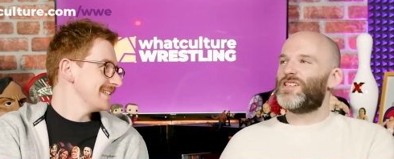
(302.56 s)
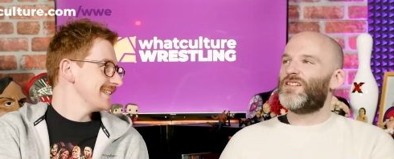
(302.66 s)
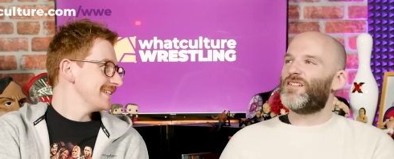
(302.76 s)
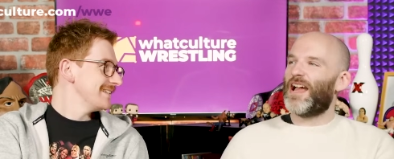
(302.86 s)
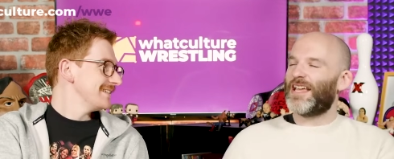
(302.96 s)

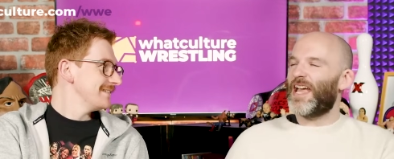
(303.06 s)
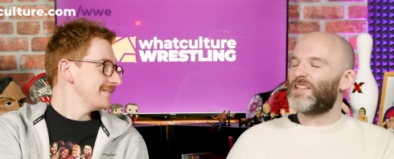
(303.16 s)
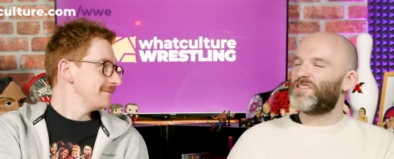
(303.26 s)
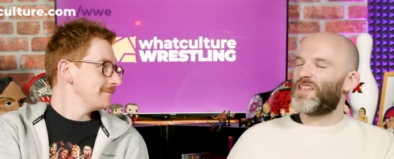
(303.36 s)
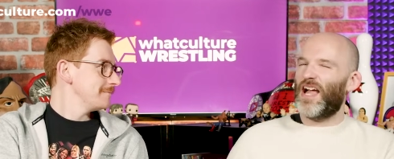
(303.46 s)
Speaker 1: hear, I
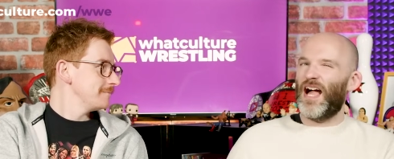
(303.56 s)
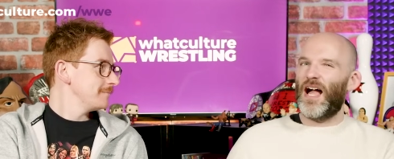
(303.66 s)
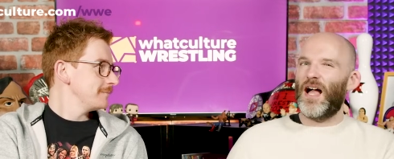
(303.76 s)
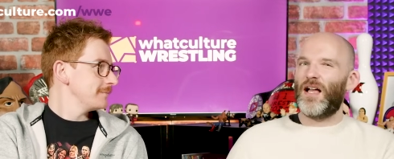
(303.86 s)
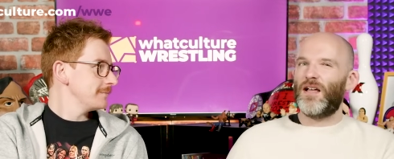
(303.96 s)
guess.
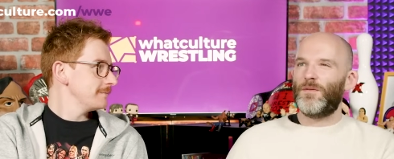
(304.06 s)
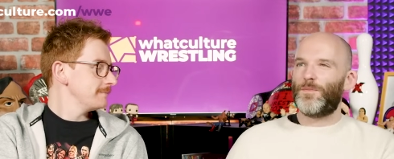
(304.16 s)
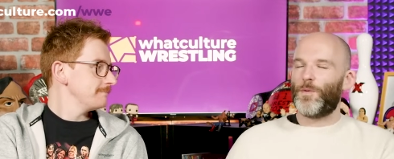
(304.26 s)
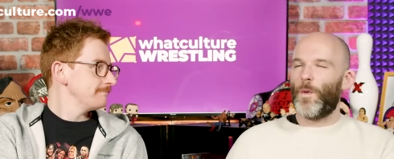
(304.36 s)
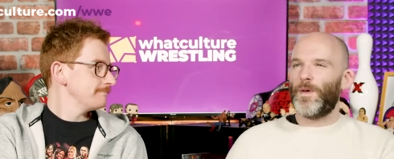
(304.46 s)
Uh,
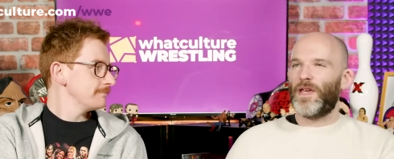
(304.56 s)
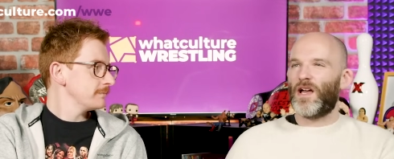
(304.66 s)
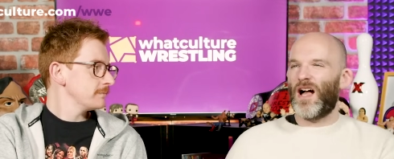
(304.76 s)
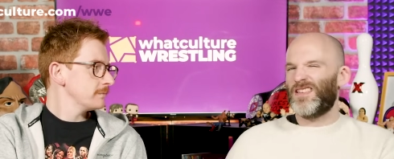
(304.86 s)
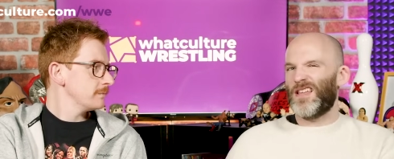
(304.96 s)
promo being
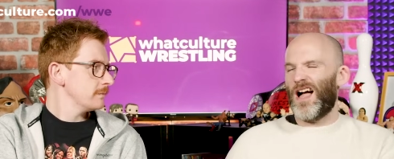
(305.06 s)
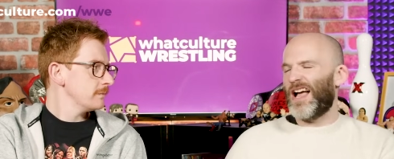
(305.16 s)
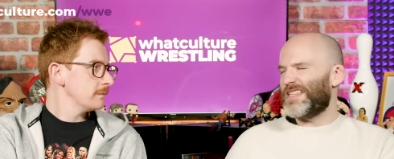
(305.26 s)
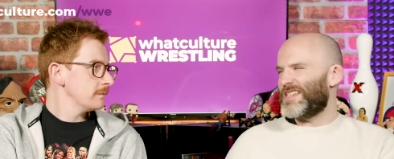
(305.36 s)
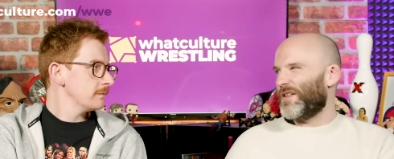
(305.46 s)
cut, not
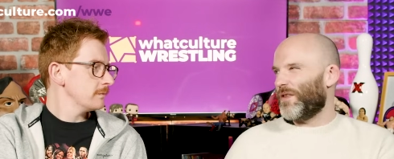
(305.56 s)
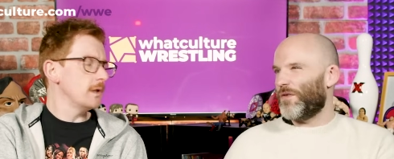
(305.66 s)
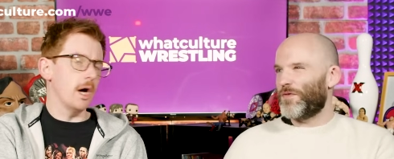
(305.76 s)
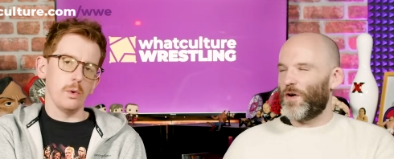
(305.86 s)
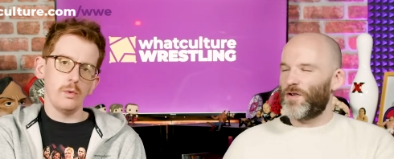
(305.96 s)
ideal,
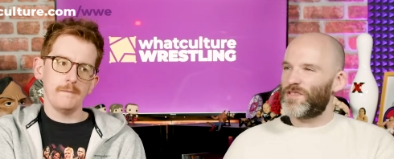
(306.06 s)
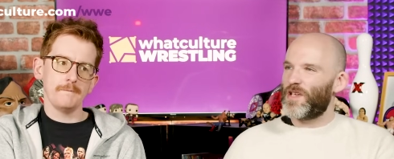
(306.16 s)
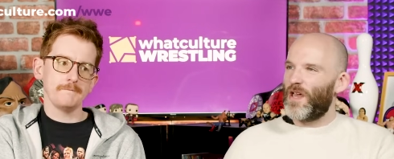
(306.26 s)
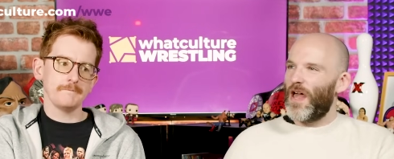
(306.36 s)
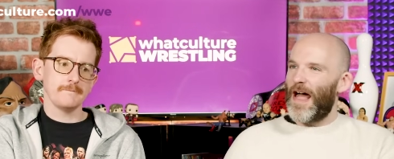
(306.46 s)
no. of course,
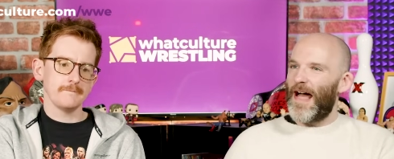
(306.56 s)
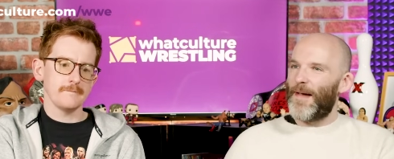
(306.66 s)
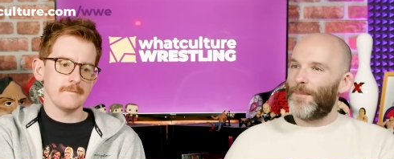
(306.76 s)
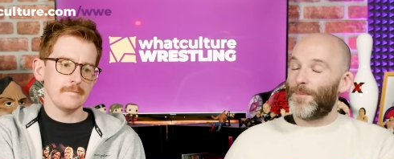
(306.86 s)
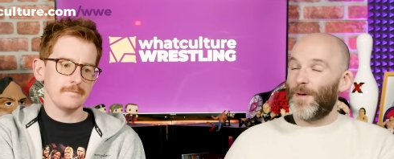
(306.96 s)

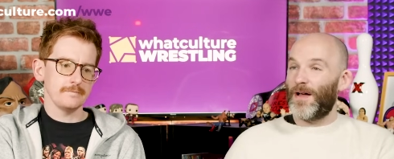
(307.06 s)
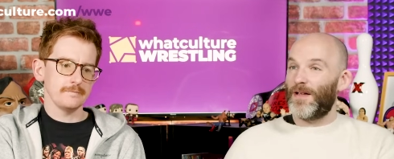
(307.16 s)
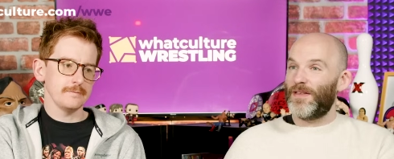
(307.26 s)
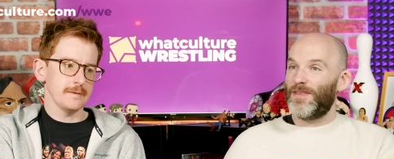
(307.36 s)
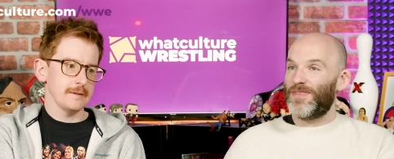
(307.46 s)
um,
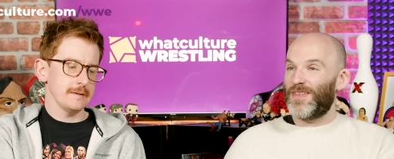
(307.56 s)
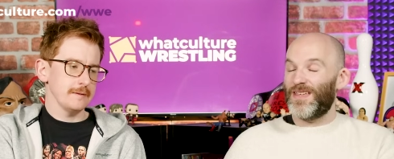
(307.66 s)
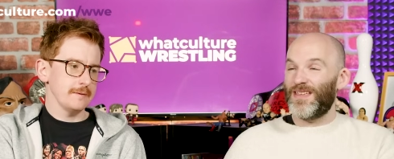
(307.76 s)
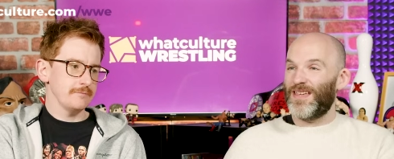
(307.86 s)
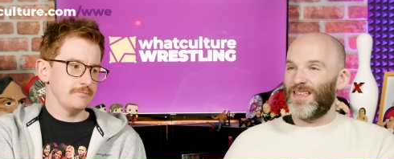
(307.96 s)
but
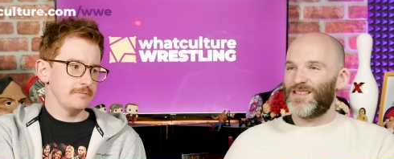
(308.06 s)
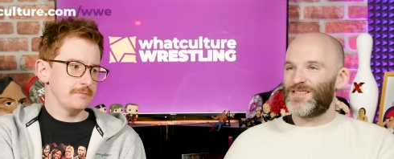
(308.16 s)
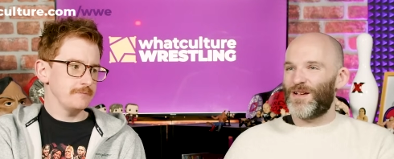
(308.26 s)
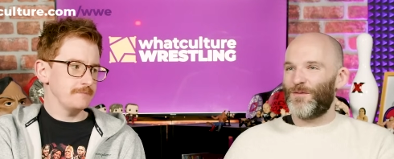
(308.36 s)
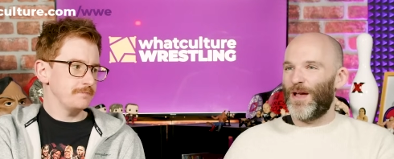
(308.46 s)

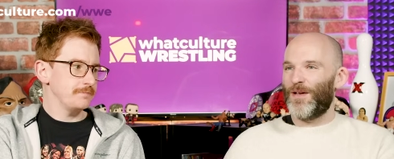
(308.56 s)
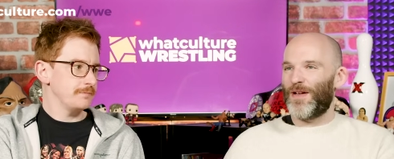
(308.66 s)
there's a way of